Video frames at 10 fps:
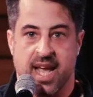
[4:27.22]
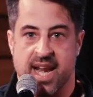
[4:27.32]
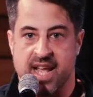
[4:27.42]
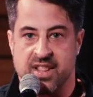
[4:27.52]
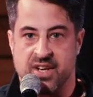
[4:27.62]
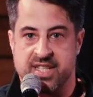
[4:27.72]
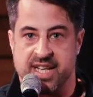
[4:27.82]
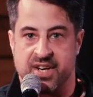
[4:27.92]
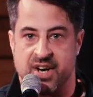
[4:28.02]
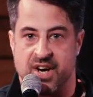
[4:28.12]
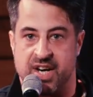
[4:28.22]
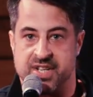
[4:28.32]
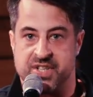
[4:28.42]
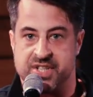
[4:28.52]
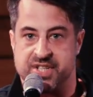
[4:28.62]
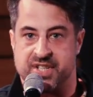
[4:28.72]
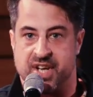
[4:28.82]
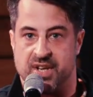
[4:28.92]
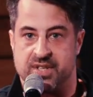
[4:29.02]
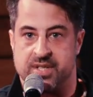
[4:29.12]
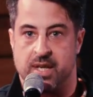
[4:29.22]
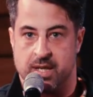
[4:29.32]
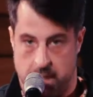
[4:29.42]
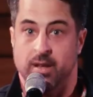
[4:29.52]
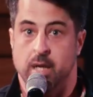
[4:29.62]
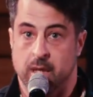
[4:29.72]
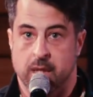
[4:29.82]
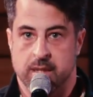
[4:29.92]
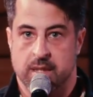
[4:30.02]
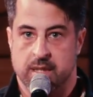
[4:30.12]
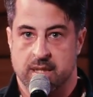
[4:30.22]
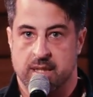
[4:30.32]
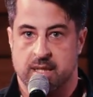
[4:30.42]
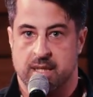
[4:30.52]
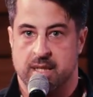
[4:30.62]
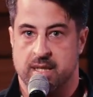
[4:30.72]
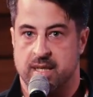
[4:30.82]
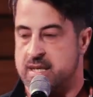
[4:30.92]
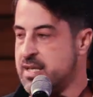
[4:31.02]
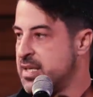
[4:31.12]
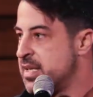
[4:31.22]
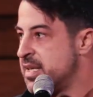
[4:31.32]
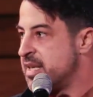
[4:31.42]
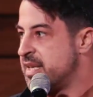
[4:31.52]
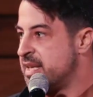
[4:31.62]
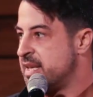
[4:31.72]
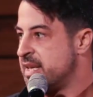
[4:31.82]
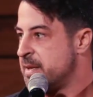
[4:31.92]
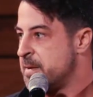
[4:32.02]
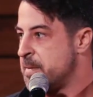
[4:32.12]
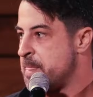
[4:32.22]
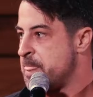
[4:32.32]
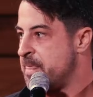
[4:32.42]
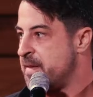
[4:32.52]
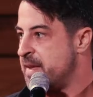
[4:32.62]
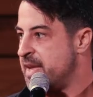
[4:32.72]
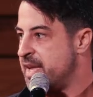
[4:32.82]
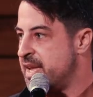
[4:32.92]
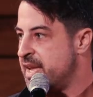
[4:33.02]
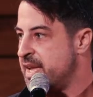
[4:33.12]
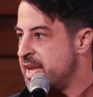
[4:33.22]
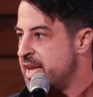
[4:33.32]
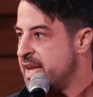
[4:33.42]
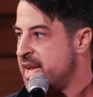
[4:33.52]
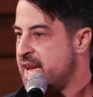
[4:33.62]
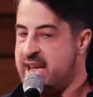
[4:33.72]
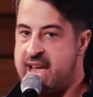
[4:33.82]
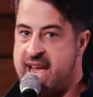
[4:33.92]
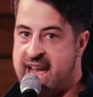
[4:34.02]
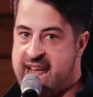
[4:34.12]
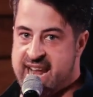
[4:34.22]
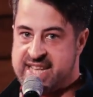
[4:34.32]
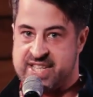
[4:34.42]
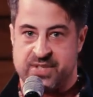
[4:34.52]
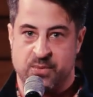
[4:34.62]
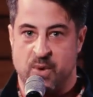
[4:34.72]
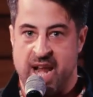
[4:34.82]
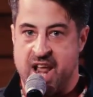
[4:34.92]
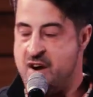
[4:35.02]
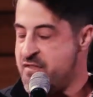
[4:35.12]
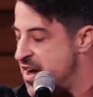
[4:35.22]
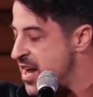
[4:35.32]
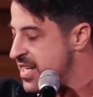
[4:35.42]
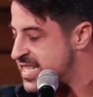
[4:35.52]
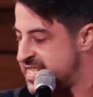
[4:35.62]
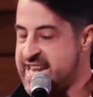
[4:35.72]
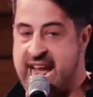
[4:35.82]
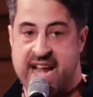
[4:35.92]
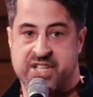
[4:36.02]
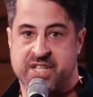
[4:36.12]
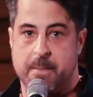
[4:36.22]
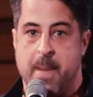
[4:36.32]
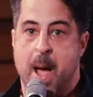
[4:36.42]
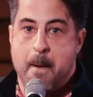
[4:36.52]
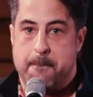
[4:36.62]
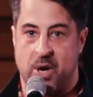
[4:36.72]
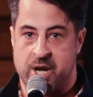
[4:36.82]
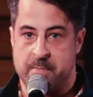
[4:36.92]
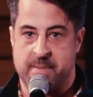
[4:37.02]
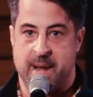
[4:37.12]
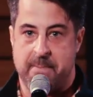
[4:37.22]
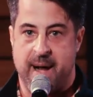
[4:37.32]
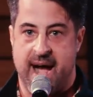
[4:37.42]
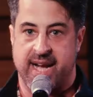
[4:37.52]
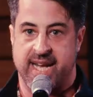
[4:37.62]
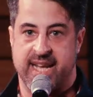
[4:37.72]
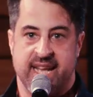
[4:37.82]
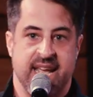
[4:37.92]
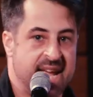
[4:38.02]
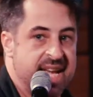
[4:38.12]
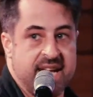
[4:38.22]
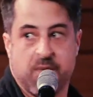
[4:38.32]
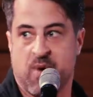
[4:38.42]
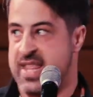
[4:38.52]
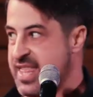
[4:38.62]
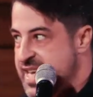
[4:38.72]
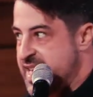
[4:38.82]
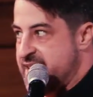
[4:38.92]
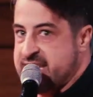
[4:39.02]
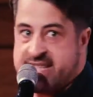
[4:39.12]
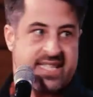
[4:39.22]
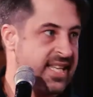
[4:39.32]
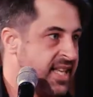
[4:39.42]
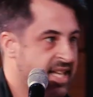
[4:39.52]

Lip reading: And I looked at her, and she just goes. And I went over, snatched them, put them in my pocket, and did one of these.